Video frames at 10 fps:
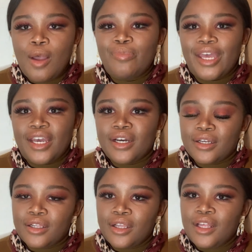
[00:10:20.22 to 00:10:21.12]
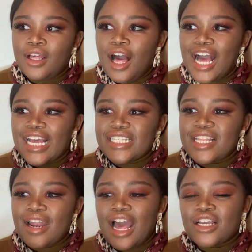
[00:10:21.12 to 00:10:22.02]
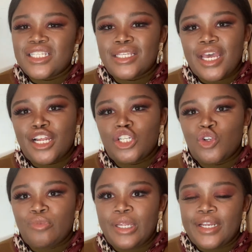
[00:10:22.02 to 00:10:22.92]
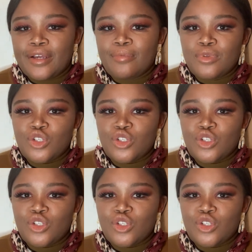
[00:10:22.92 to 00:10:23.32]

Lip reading: big. I guess they like skinny to medium.